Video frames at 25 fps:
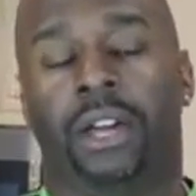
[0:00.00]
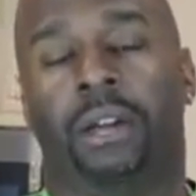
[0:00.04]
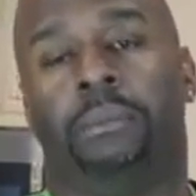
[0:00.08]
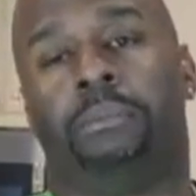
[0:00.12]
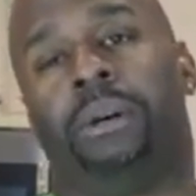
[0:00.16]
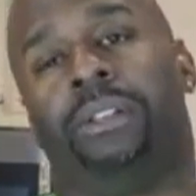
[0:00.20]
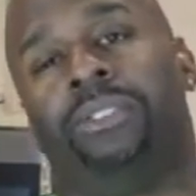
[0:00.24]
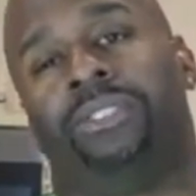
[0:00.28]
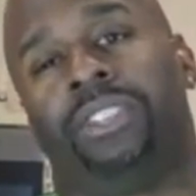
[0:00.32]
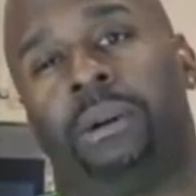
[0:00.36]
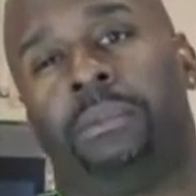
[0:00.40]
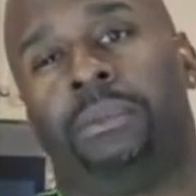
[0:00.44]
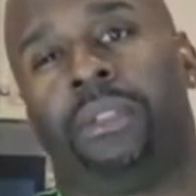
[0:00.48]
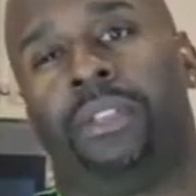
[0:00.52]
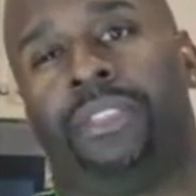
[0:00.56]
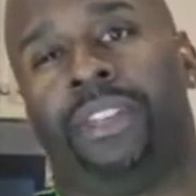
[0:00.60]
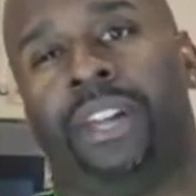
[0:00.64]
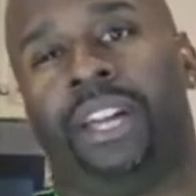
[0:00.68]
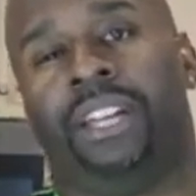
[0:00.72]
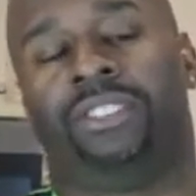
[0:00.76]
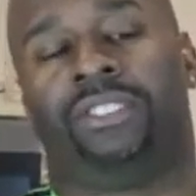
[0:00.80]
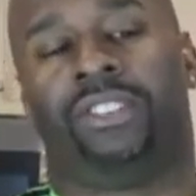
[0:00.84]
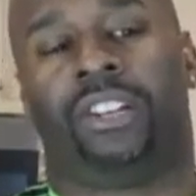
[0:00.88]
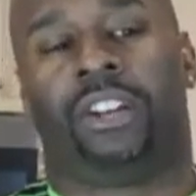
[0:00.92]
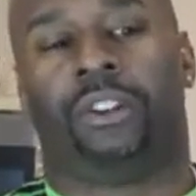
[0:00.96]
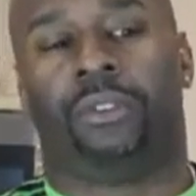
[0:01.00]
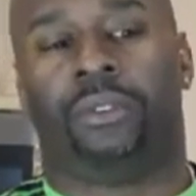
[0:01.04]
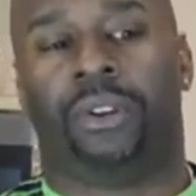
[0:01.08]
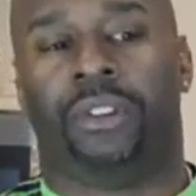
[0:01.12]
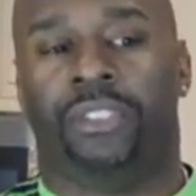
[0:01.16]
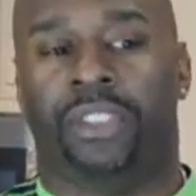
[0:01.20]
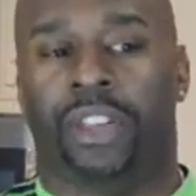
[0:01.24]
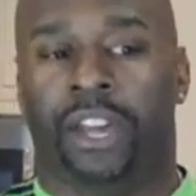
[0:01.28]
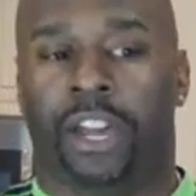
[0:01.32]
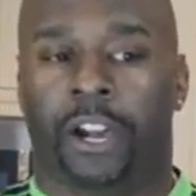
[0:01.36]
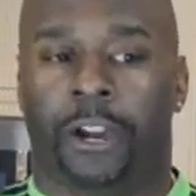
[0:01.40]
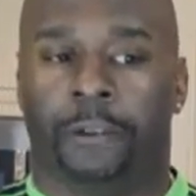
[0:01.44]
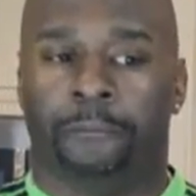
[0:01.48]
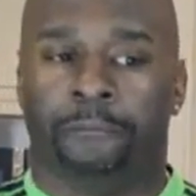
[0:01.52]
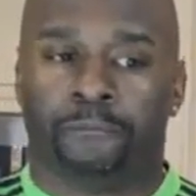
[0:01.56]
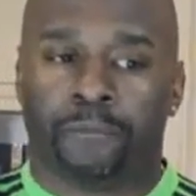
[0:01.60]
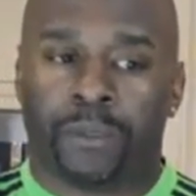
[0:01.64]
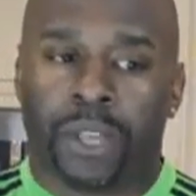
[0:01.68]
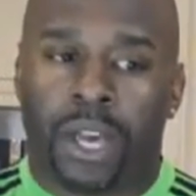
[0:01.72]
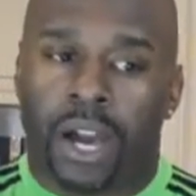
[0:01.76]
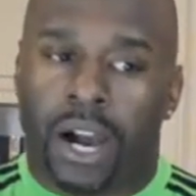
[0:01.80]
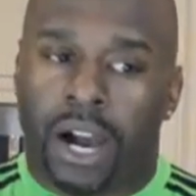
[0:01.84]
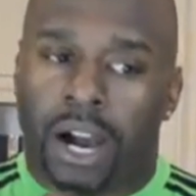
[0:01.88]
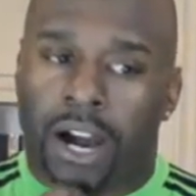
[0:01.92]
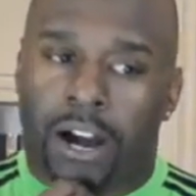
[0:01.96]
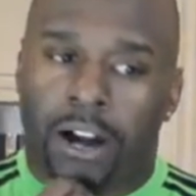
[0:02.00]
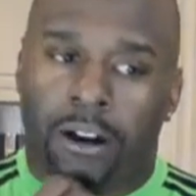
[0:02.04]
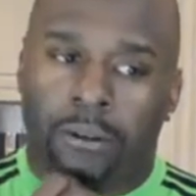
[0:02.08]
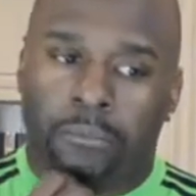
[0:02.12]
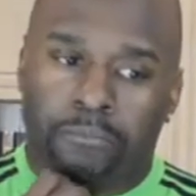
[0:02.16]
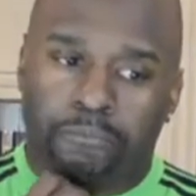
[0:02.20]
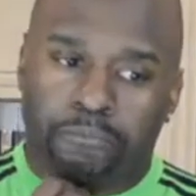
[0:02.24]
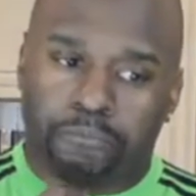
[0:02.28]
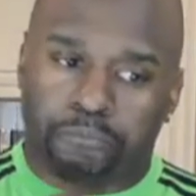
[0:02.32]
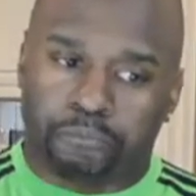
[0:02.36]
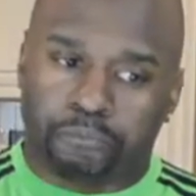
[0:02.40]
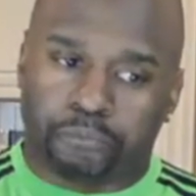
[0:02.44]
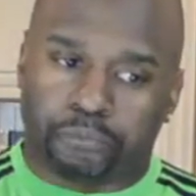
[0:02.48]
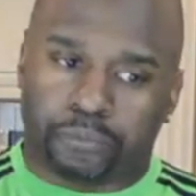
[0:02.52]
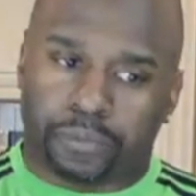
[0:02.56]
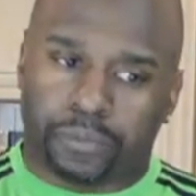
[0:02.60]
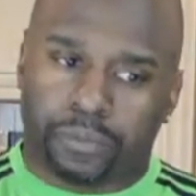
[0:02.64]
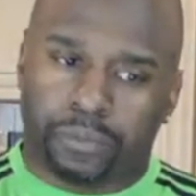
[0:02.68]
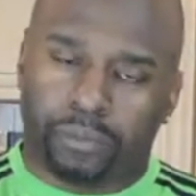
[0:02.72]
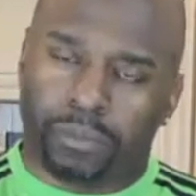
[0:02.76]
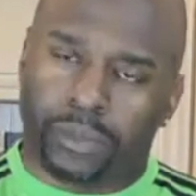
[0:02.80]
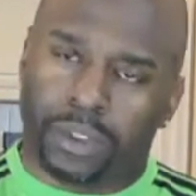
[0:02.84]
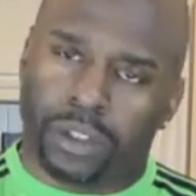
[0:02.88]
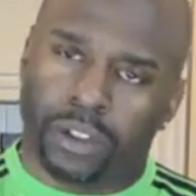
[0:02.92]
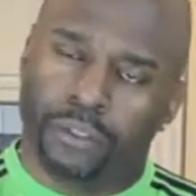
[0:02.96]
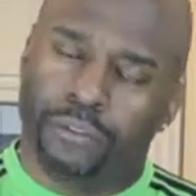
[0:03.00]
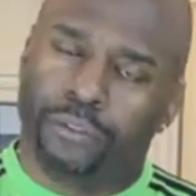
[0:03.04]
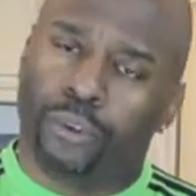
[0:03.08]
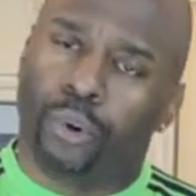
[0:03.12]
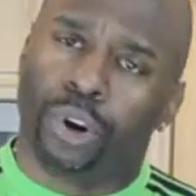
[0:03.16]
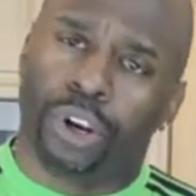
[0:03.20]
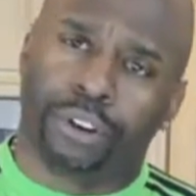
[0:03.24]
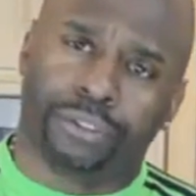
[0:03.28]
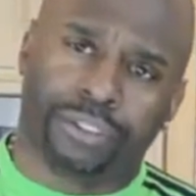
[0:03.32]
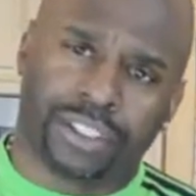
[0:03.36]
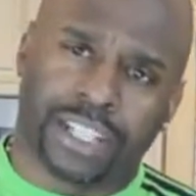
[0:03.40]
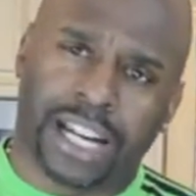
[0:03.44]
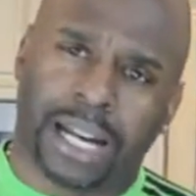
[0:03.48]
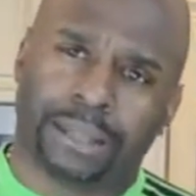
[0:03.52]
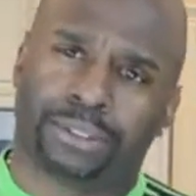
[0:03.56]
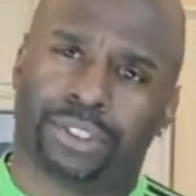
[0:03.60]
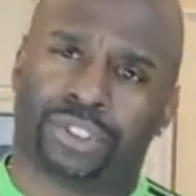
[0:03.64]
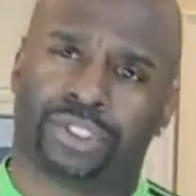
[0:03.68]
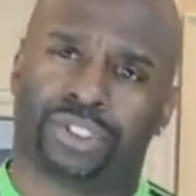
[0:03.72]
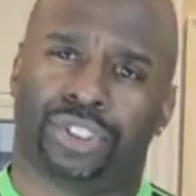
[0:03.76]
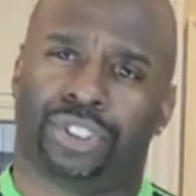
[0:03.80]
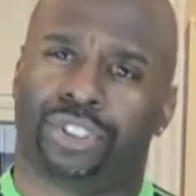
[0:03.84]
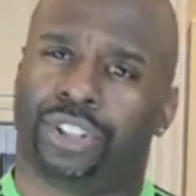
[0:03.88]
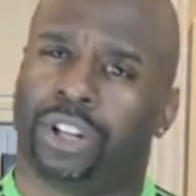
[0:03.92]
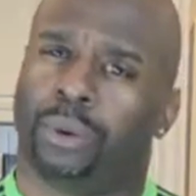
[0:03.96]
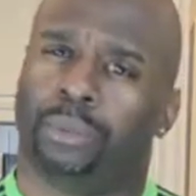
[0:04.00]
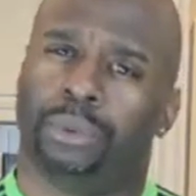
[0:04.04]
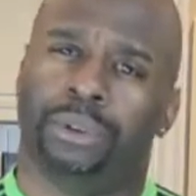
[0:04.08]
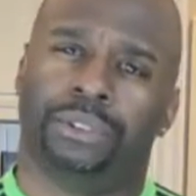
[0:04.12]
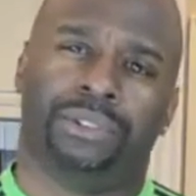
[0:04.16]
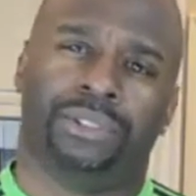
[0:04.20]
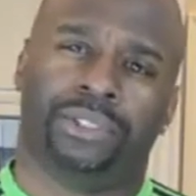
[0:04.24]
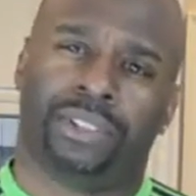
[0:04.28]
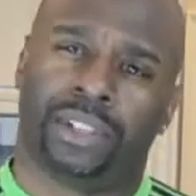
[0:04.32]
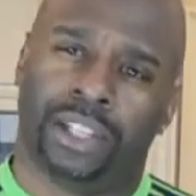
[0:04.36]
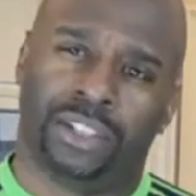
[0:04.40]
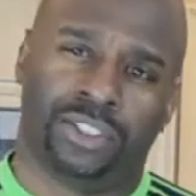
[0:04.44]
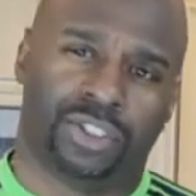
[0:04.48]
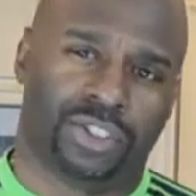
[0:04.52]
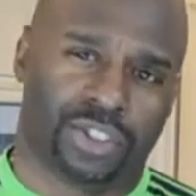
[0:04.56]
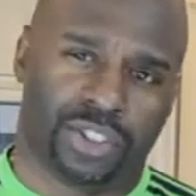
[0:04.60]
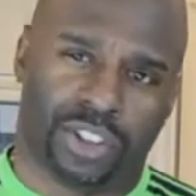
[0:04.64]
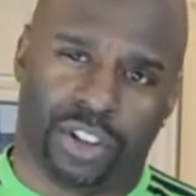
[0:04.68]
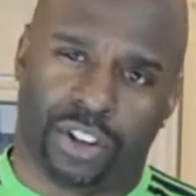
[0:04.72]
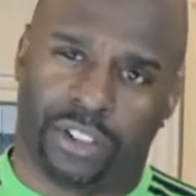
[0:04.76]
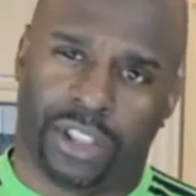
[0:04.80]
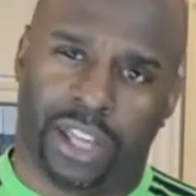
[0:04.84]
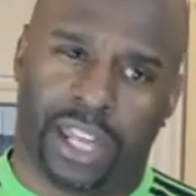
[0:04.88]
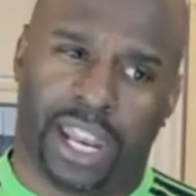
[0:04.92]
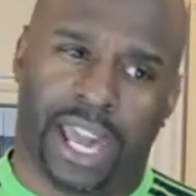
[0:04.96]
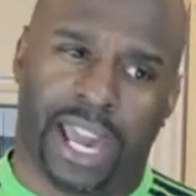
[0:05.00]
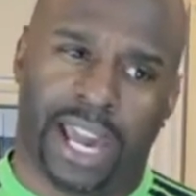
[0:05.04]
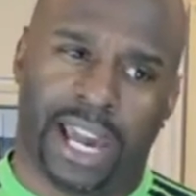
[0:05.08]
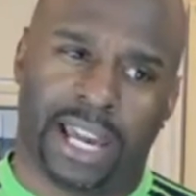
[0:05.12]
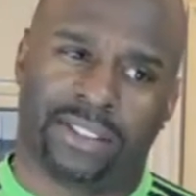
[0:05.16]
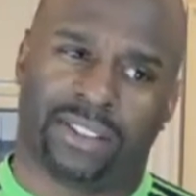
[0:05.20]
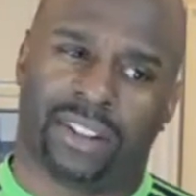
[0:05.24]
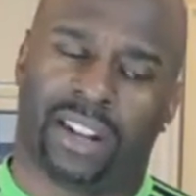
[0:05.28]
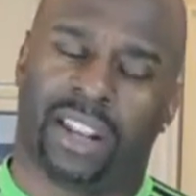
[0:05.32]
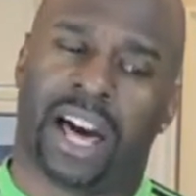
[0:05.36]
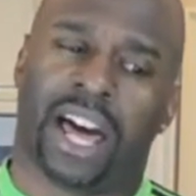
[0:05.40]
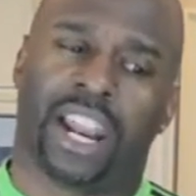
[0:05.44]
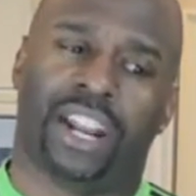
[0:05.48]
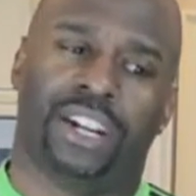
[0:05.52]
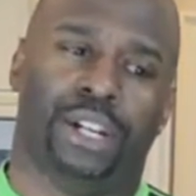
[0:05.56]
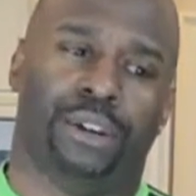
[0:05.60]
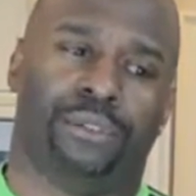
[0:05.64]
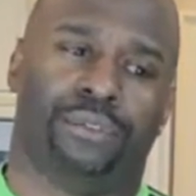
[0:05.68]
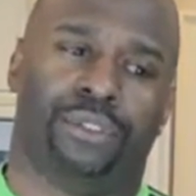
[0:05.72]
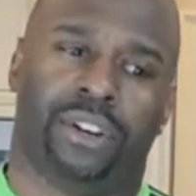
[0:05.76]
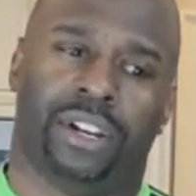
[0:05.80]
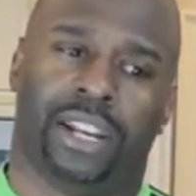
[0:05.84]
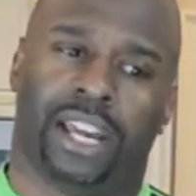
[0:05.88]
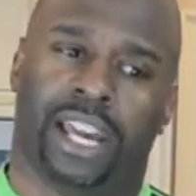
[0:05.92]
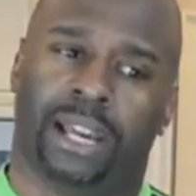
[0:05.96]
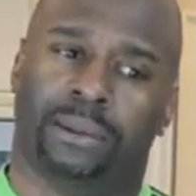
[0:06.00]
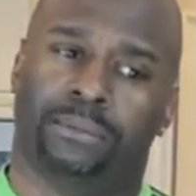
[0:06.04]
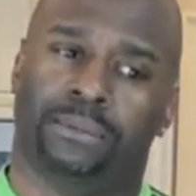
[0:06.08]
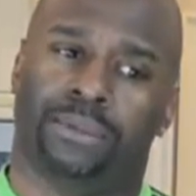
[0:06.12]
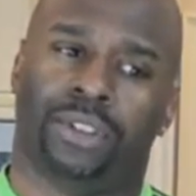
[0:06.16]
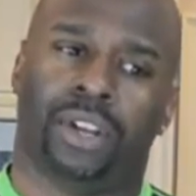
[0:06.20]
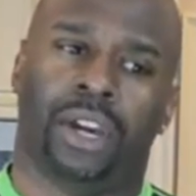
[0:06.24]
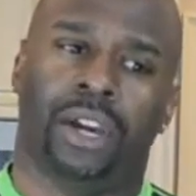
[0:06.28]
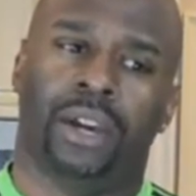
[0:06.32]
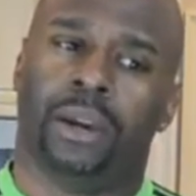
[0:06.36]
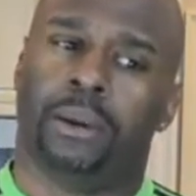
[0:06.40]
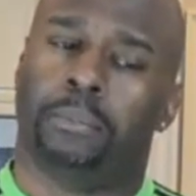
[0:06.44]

But some of the things that are in there, 4 different types of sugar, and we've seen sugar that has a lot of different names.